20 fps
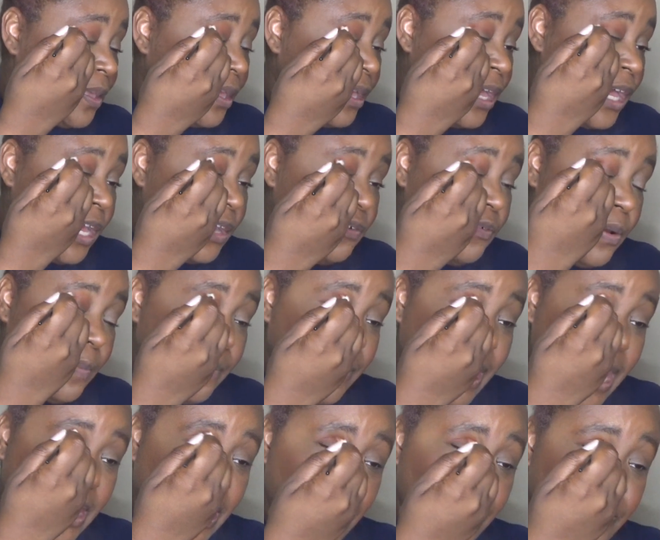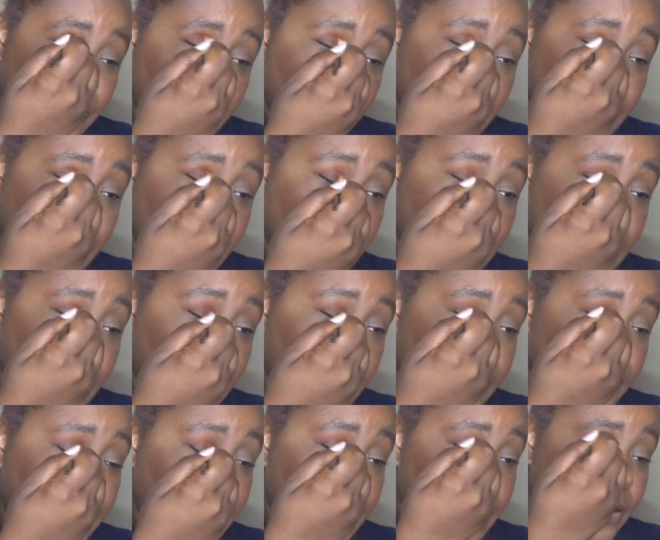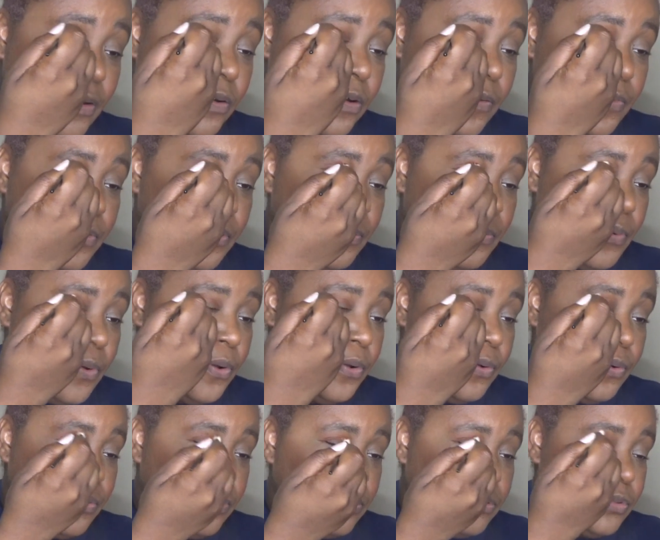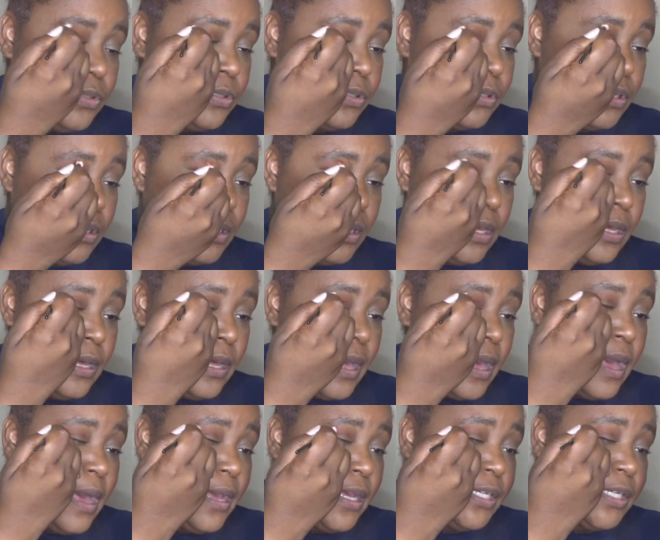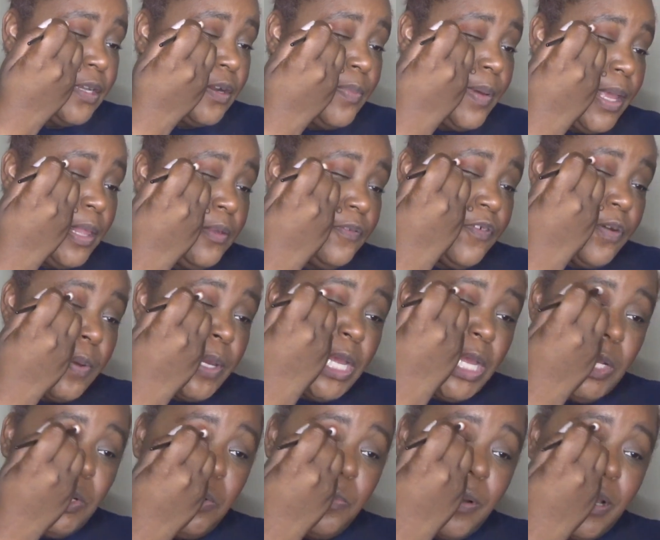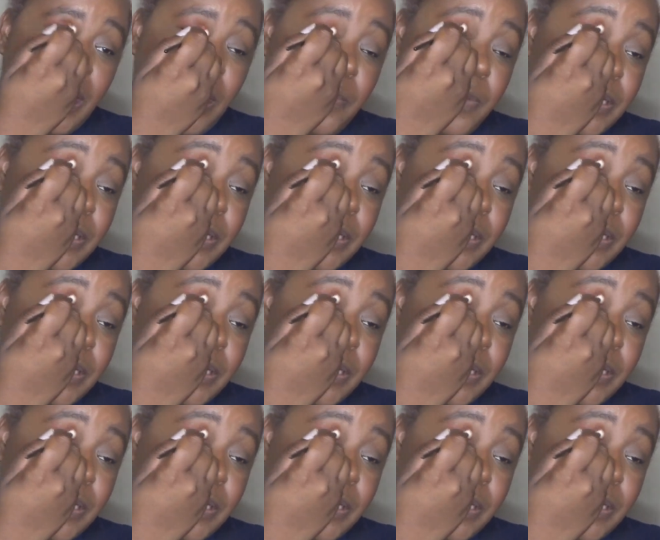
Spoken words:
Kind of reminded me of that On the Rose eyeshadow palette from ColourPop.